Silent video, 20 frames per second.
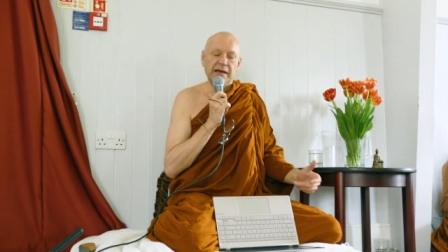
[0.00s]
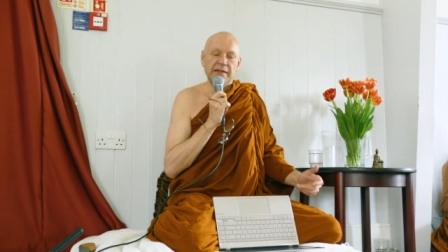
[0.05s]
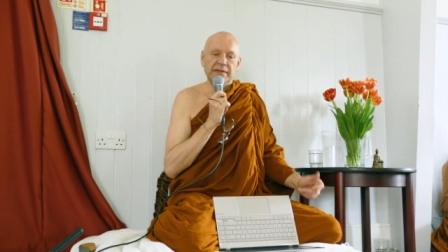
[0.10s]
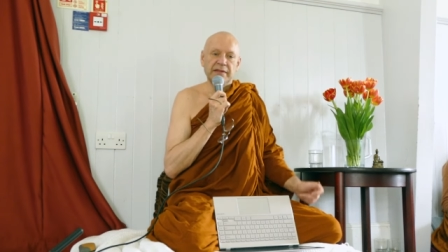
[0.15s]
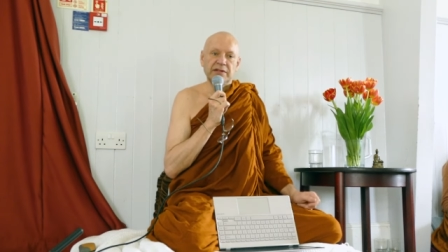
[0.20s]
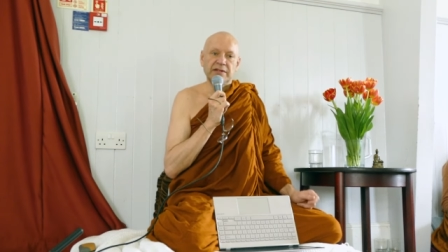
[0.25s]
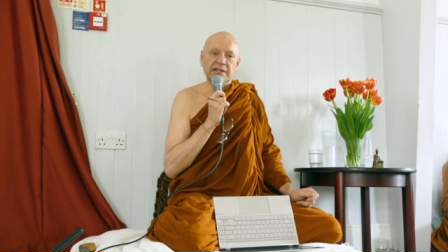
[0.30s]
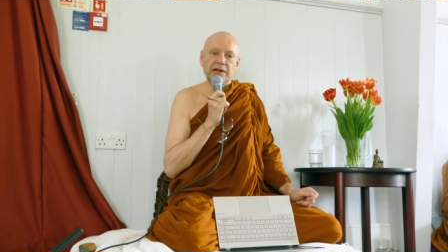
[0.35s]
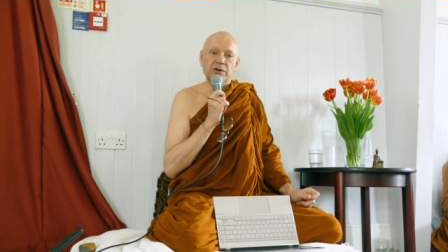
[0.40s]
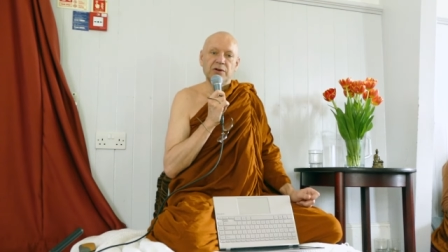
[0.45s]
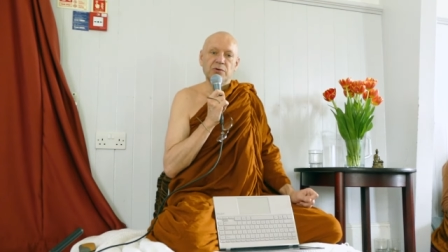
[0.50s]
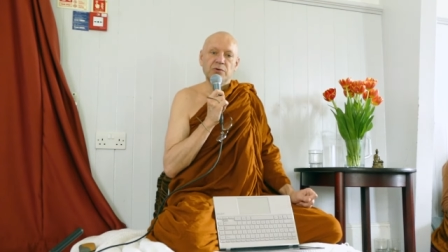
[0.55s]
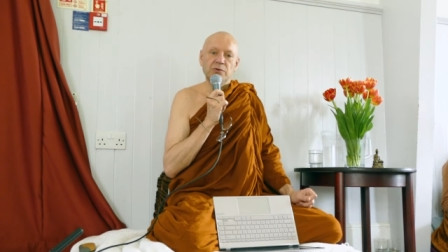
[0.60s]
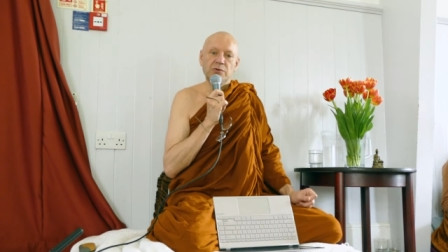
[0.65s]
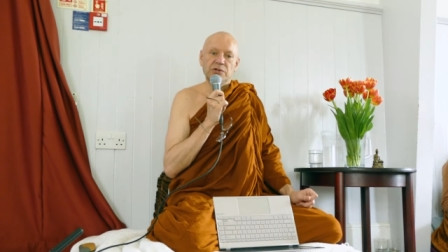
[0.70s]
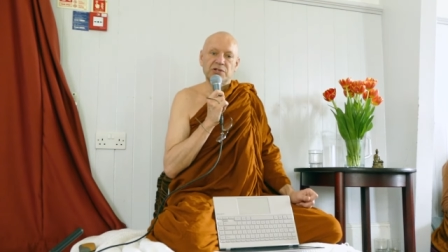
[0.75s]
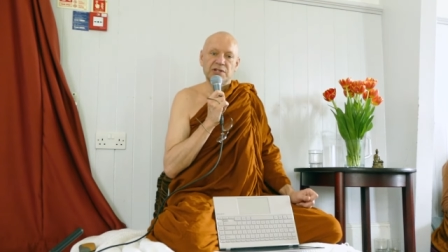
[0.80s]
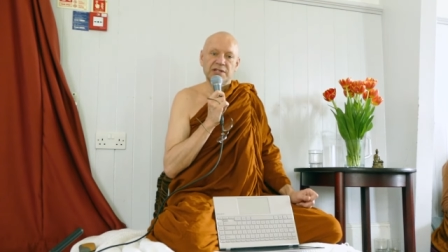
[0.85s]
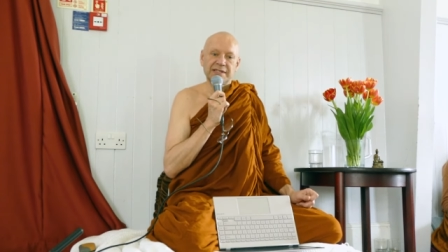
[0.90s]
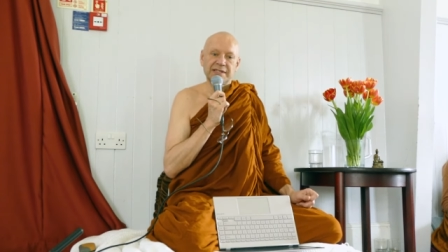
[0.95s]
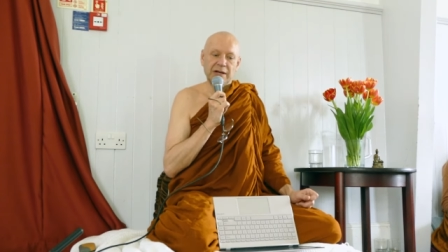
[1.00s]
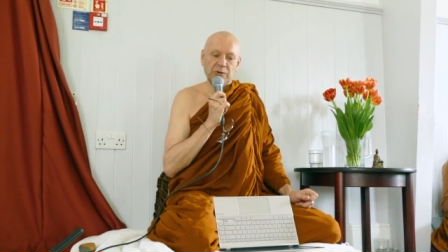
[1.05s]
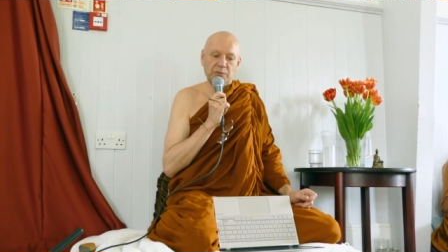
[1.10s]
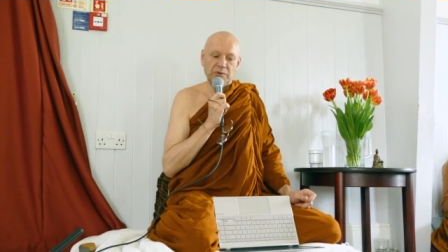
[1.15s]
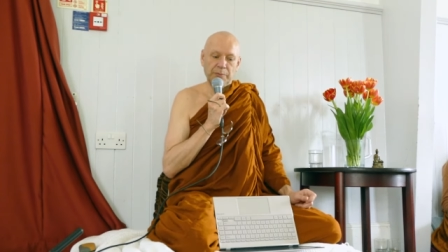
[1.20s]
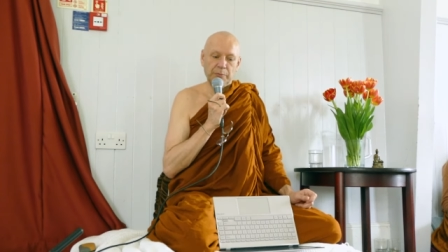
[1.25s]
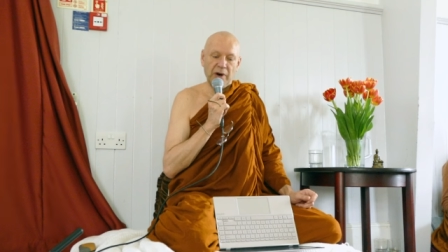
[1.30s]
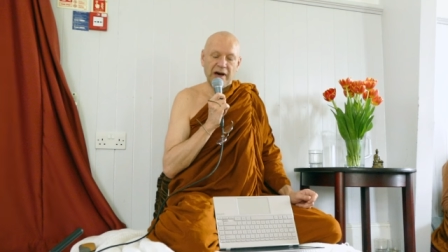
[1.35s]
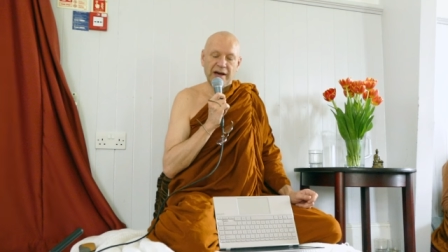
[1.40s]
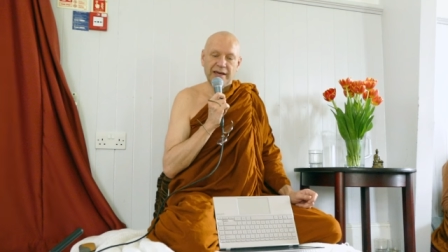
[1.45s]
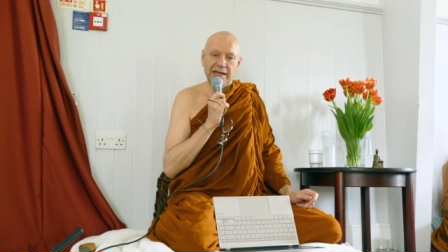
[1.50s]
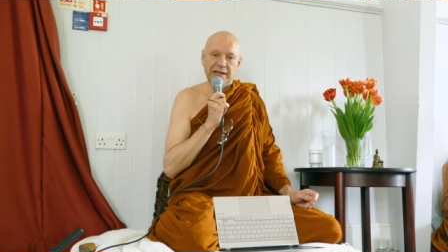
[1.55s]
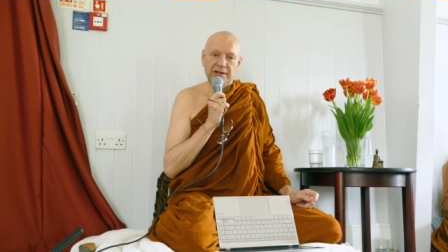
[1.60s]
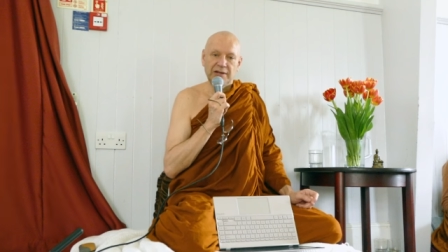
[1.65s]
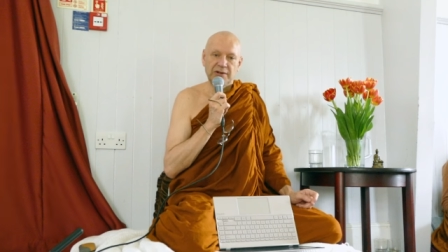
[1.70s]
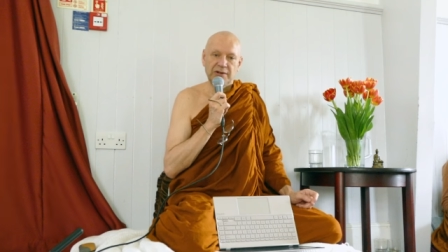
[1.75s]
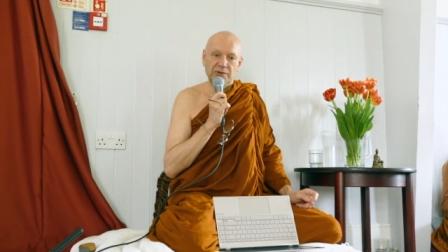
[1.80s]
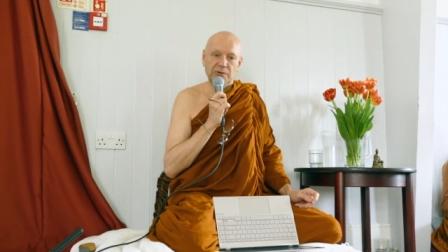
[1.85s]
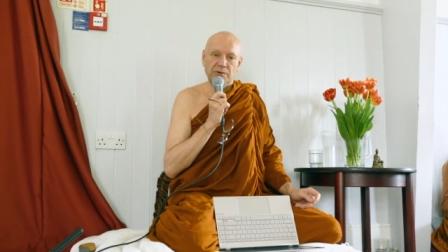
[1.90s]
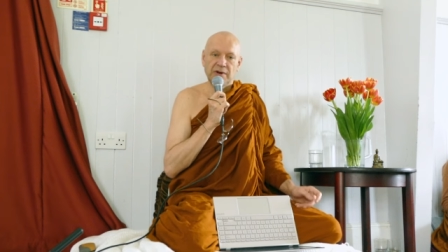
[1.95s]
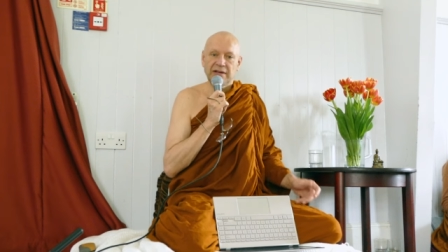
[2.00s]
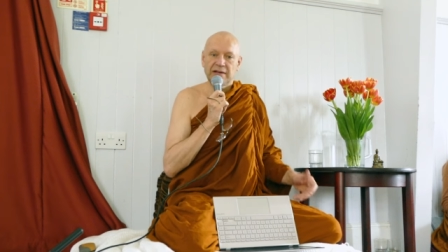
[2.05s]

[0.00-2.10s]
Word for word: the delusions that we buy into.